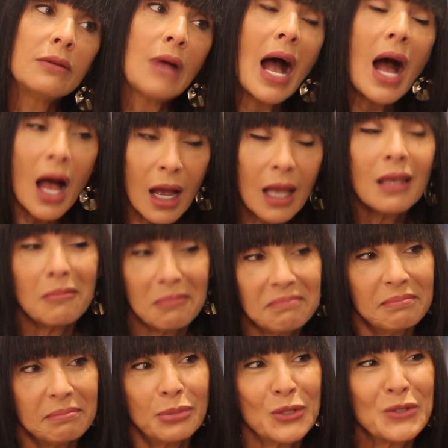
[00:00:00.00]
I
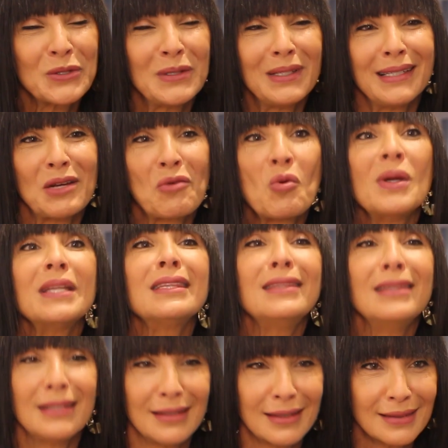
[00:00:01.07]
personally
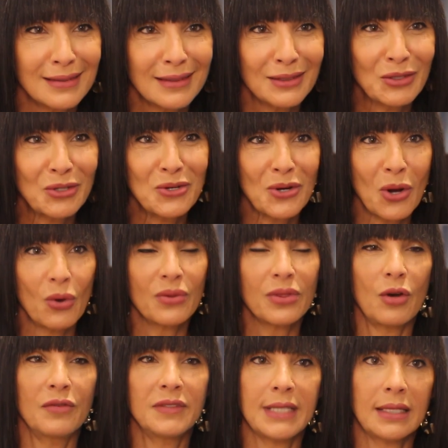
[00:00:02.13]
witnessed the growth
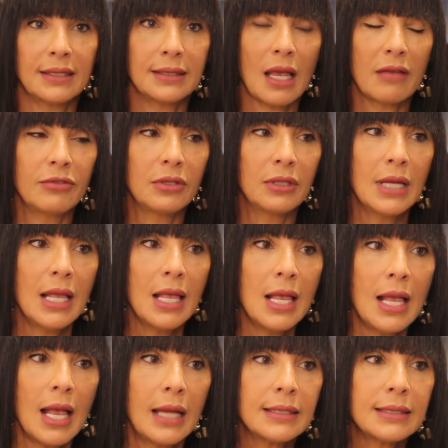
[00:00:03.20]
of SAT-7
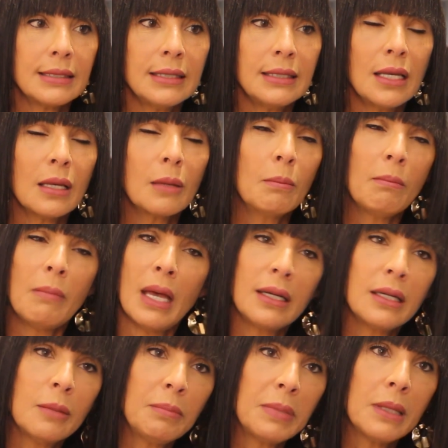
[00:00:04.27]
and seeing
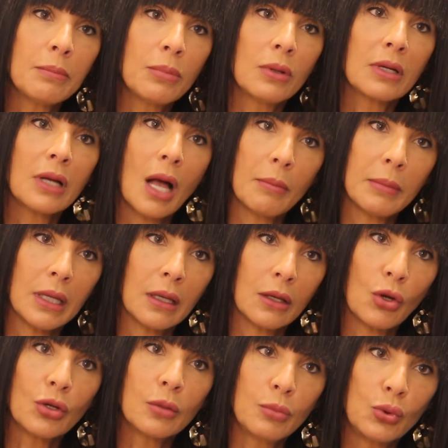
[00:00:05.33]
many people coming
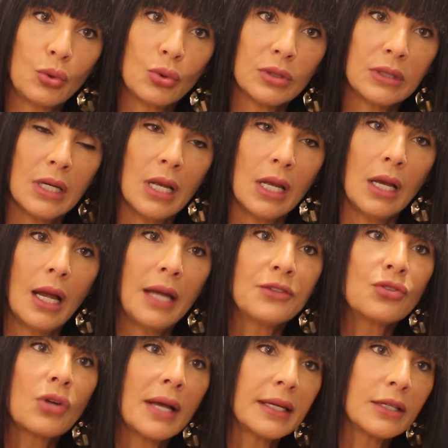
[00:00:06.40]
on board
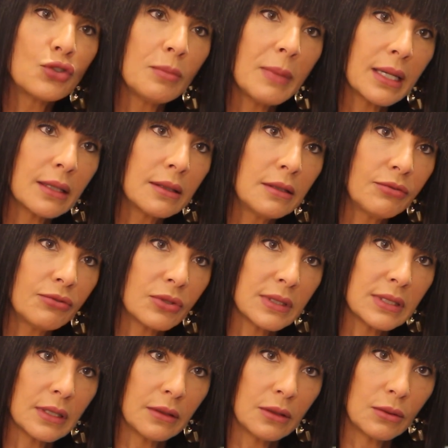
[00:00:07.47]
and trying to make a
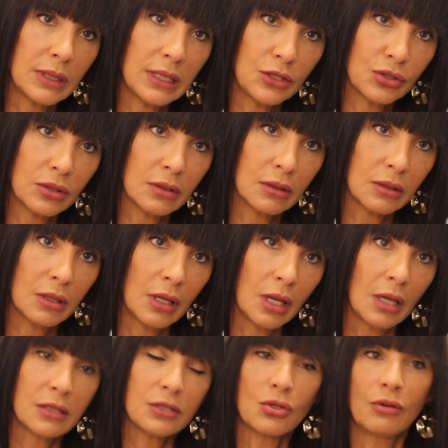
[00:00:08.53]
difference in the region.
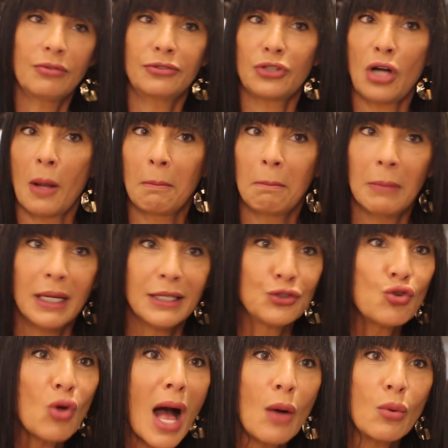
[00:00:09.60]
So from
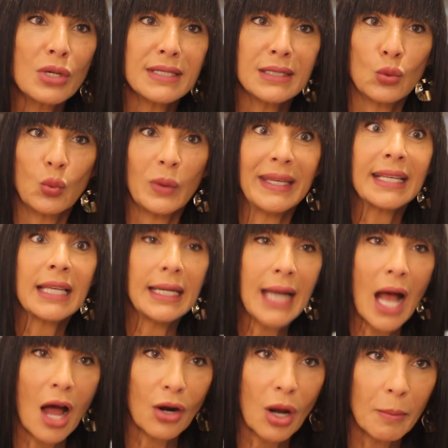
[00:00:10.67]
2 hours a week
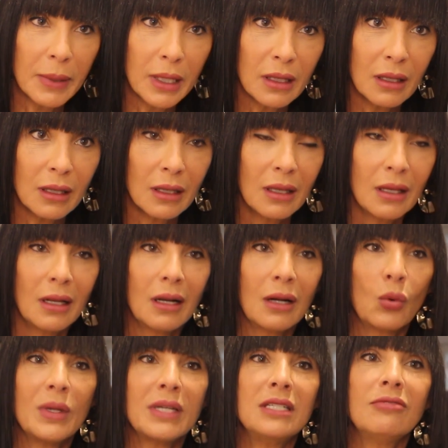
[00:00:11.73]
in Arabic,
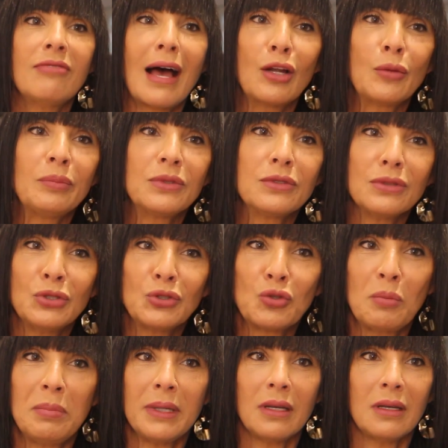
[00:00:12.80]
we developed
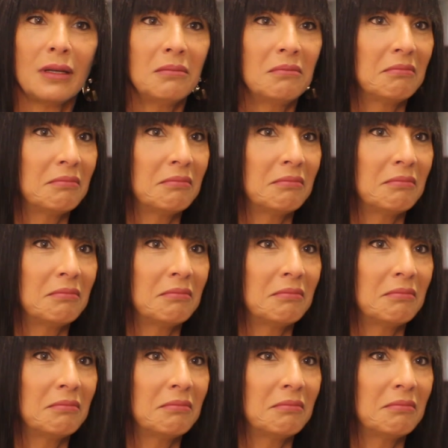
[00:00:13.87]
to be